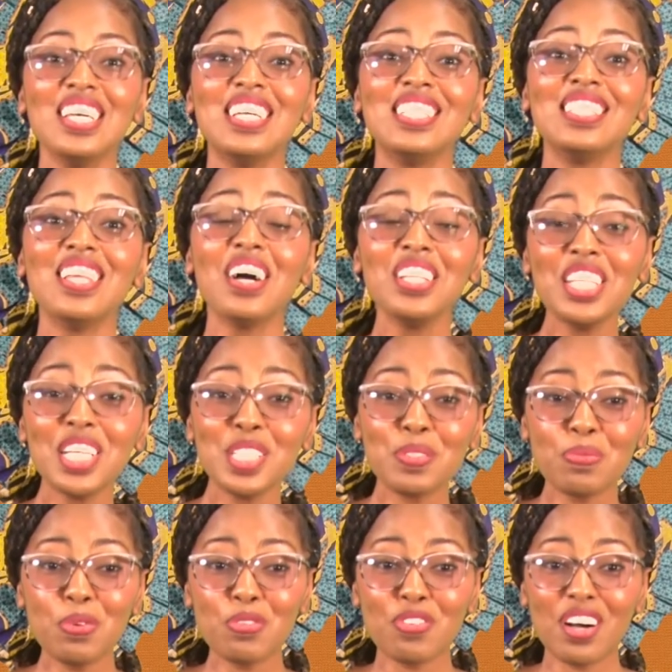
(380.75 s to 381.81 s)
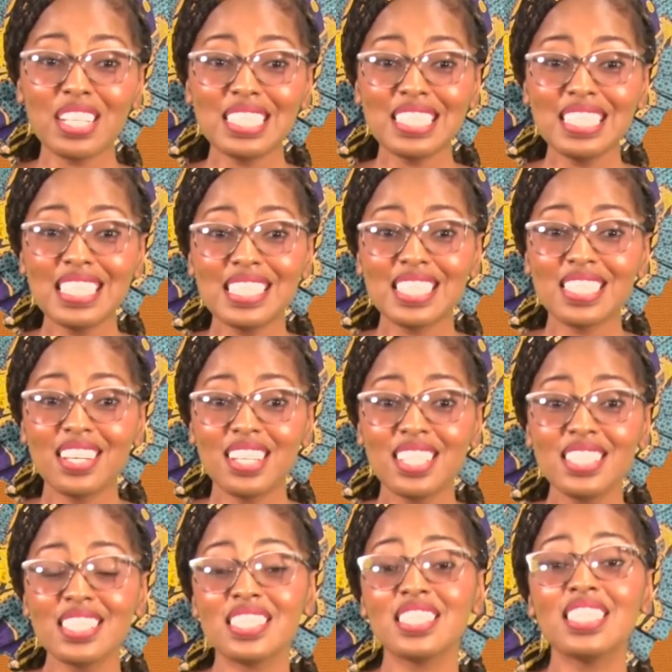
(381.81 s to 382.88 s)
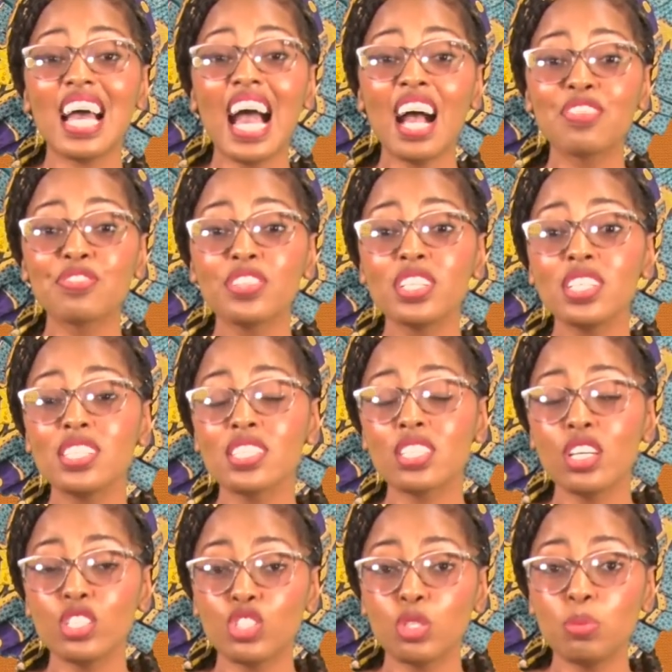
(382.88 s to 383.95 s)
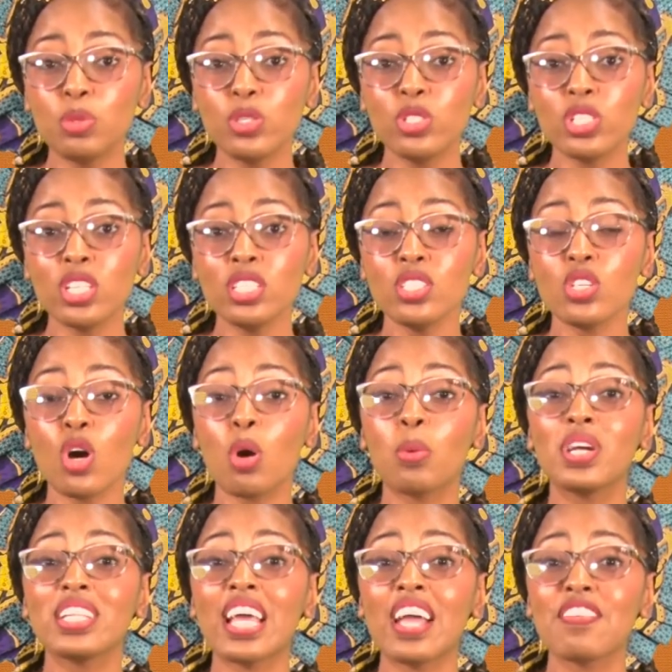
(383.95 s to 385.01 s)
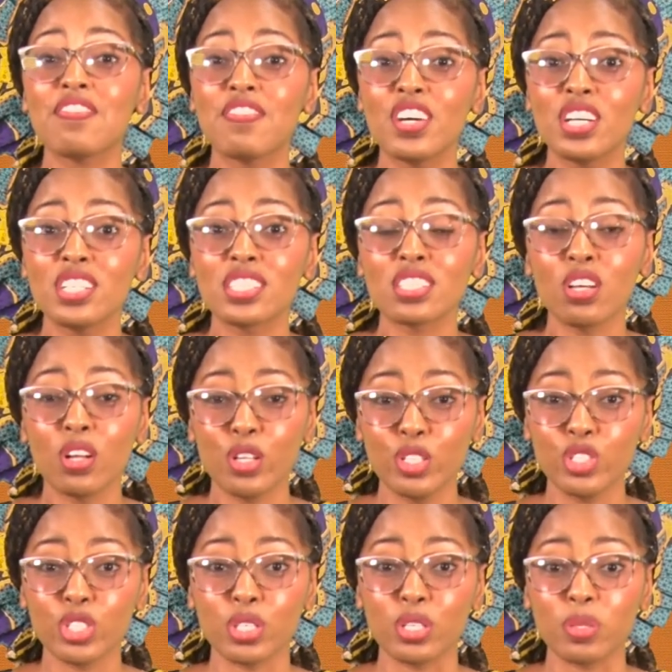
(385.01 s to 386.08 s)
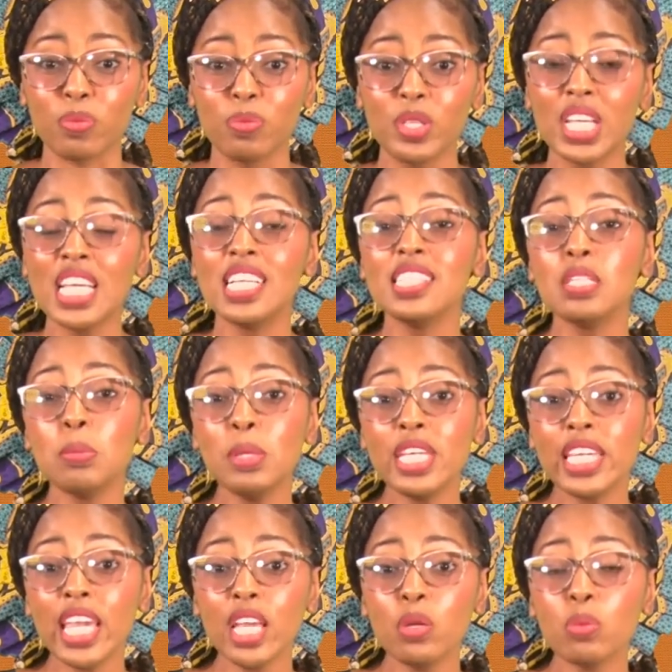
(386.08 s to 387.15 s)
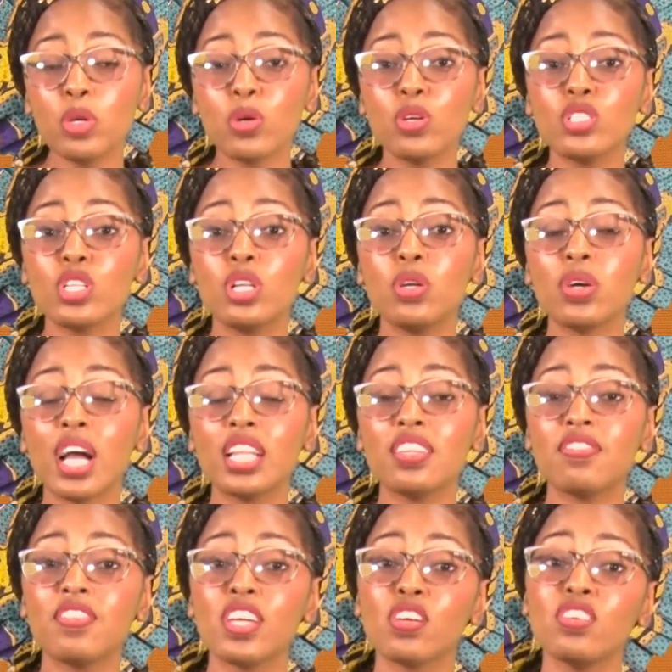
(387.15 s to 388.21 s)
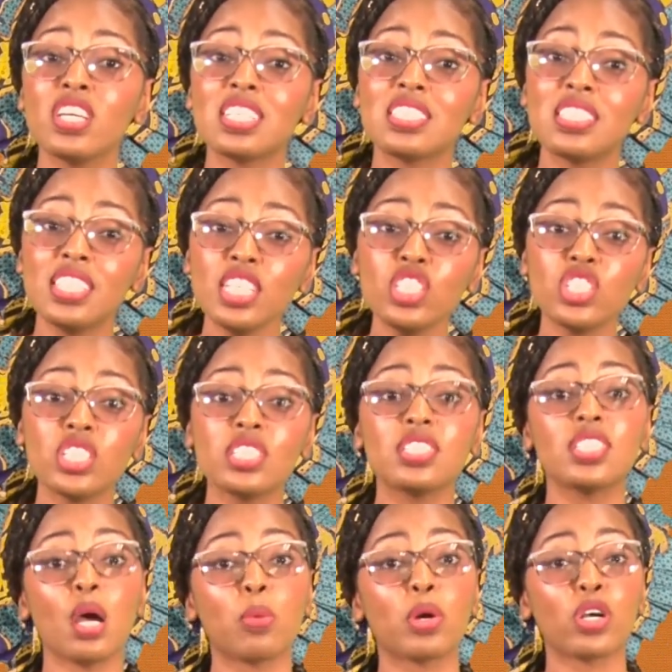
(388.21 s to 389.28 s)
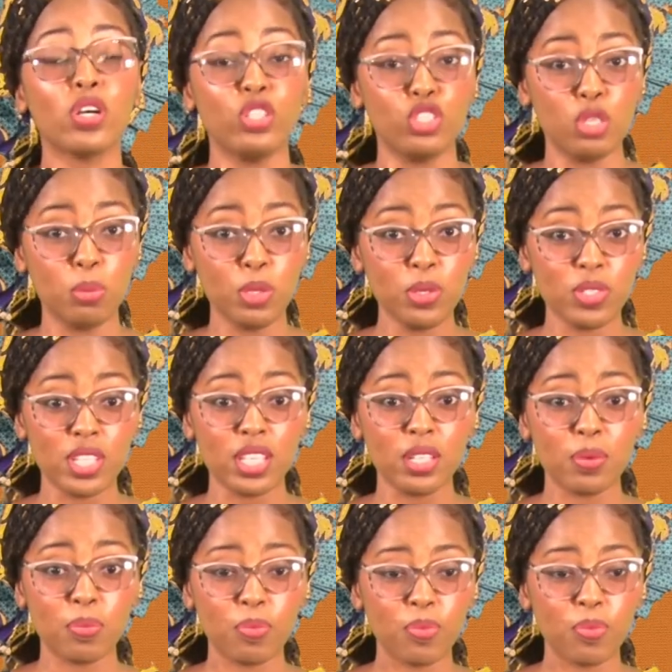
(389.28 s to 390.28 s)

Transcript: Now let's move on to discuss the Africans' contribution to our diverse culture. To begin, we're going to look at the various dishes that were contributed.